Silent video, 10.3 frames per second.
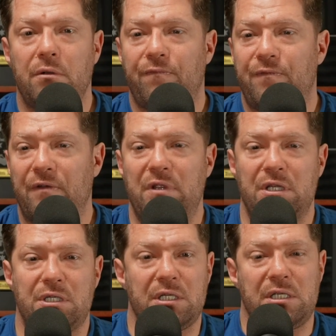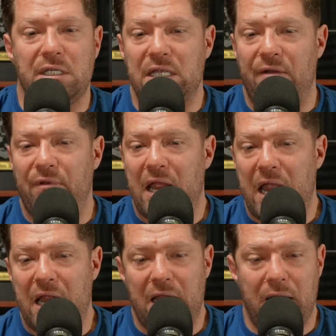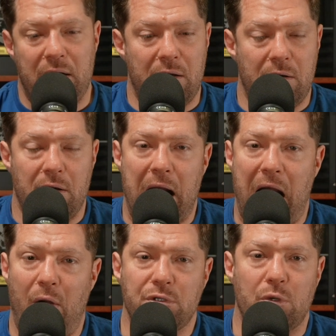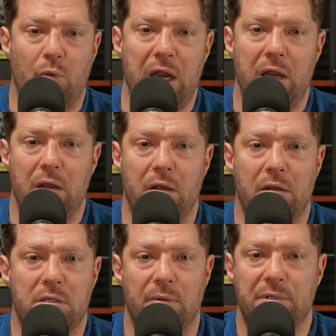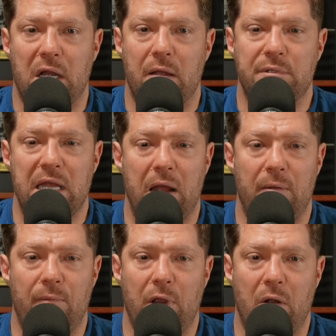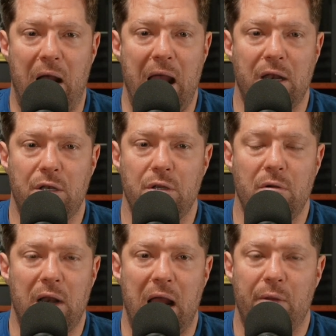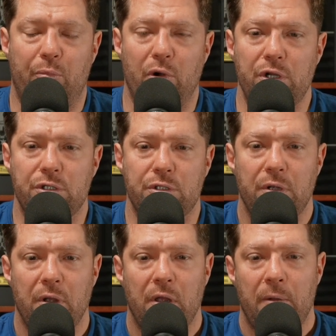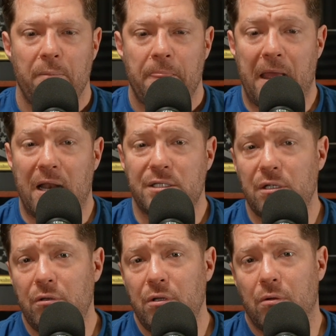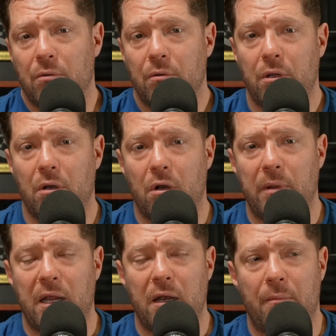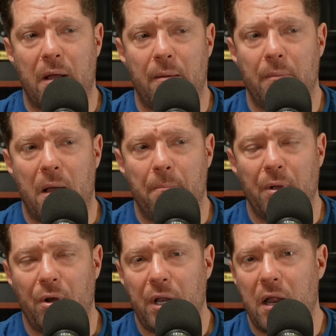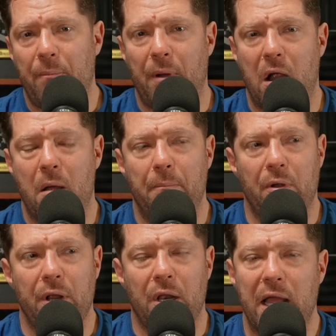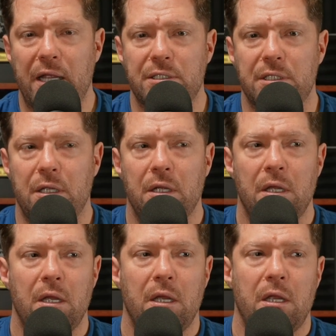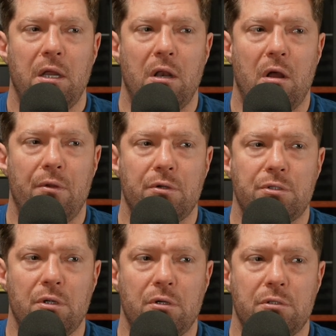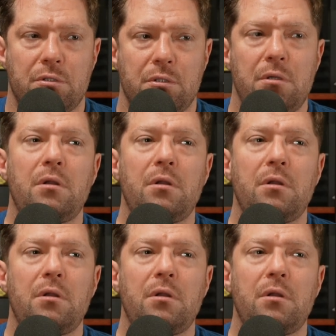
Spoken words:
50, 60, 70, 80 hours a week sometimes that, you know, I had to do and I had to push, and I still do. You know what I mean? I'm building an empire. I'm building a legacy. You know, there's